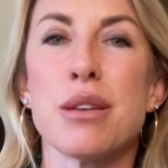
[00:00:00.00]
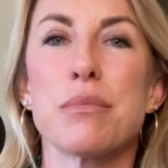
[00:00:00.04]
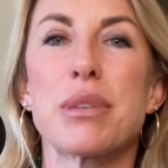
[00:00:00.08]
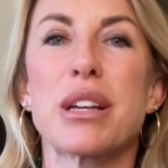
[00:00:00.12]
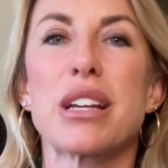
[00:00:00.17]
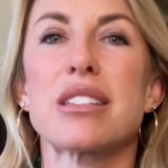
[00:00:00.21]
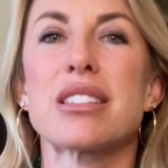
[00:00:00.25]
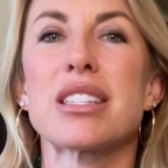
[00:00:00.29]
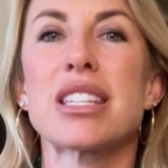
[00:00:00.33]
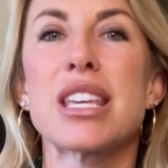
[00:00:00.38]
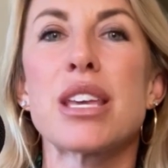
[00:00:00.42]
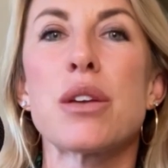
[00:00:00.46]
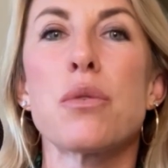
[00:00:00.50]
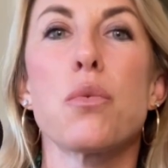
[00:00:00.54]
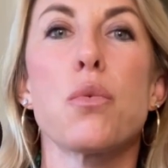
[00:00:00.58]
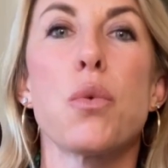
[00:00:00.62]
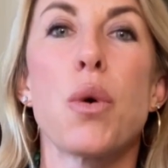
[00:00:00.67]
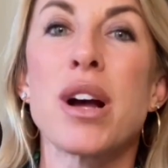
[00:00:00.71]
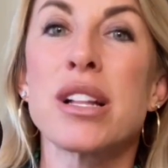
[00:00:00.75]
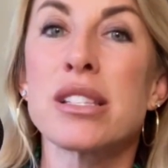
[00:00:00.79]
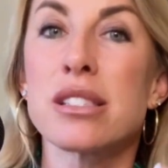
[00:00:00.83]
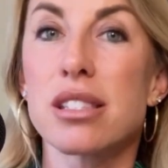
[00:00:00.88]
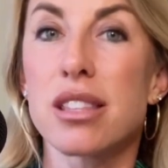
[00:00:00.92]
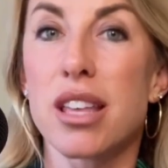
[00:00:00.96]
because he
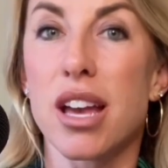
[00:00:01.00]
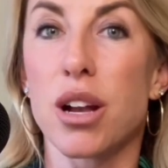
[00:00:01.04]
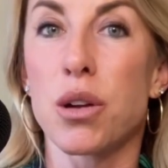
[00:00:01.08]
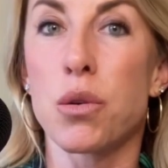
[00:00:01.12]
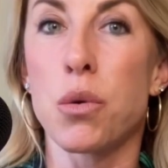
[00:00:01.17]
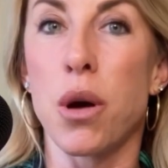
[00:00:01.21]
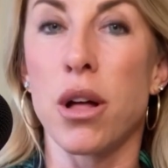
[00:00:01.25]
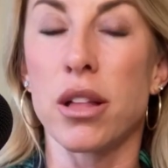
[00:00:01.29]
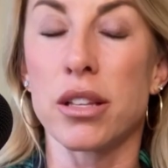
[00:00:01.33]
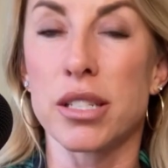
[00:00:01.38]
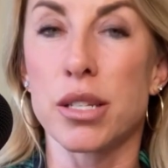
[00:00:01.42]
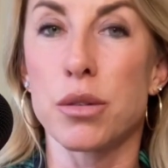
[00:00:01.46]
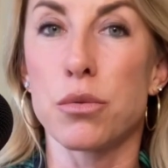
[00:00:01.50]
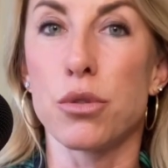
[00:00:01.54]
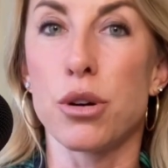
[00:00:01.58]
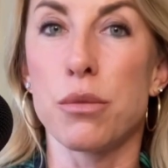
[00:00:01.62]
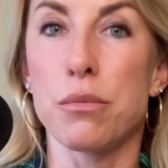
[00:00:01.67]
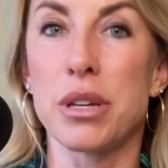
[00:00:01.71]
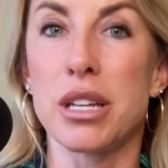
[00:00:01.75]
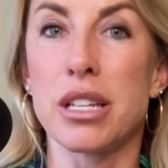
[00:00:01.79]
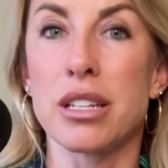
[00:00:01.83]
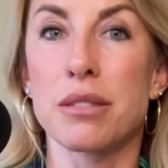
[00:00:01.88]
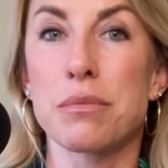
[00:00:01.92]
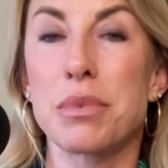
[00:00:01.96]
wants that quality
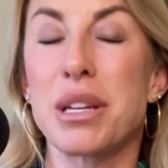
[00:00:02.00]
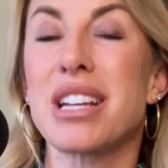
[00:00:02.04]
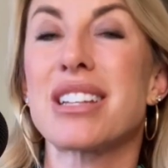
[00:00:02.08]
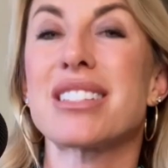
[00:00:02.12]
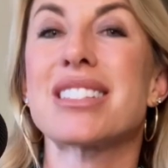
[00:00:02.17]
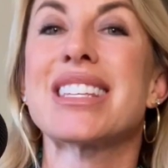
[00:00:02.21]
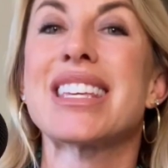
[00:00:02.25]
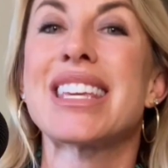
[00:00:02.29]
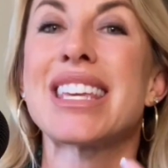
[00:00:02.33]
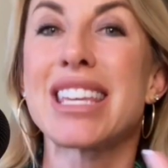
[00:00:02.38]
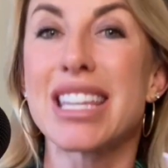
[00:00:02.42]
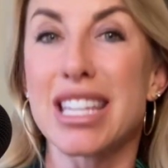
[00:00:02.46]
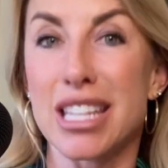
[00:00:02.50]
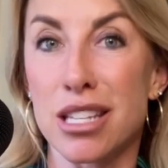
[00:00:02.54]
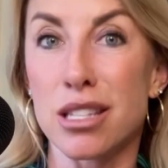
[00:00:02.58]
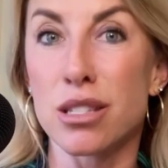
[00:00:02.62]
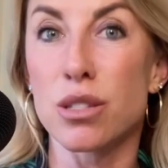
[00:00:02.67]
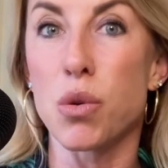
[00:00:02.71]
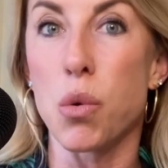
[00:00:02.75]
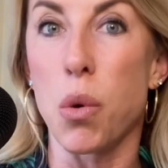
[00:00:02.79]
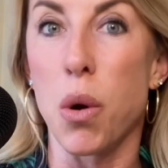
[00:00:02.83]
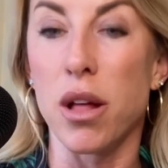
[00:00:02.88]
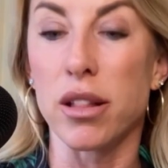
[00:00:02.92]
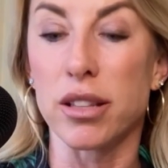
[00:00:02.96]
woman because he
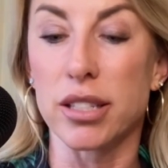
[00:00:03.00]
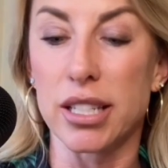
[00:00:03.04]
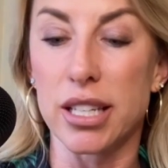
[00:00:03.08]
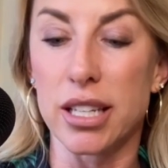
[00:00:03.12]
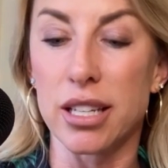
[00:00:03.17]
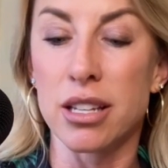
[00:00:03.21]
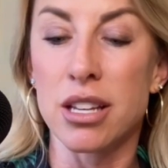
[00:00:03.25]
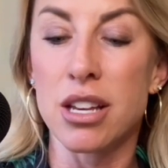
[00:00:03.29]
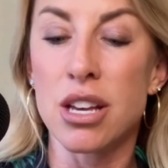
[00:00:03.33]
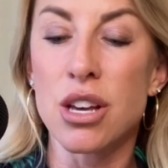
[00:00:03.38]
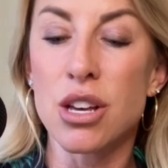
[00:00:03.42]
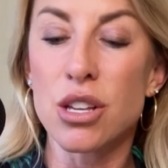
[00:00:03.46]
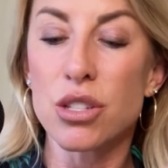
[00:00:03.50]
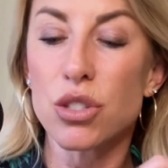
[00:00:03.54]
is quality.